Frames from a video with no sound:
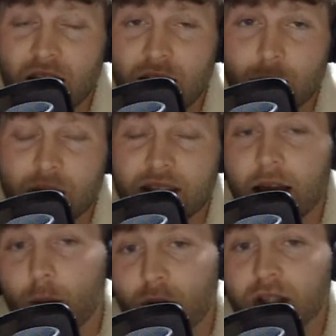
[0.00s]
I mean, Dak
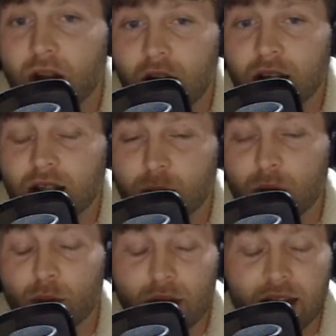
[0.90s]
Prescott has been
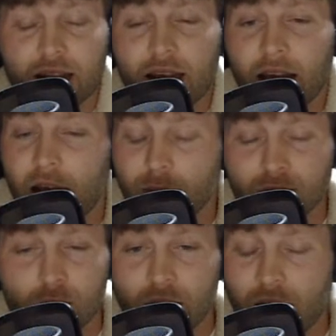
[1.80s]
playing
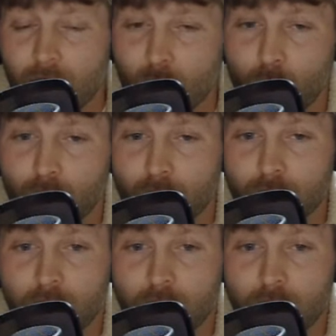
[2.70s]
absolutely out of the world,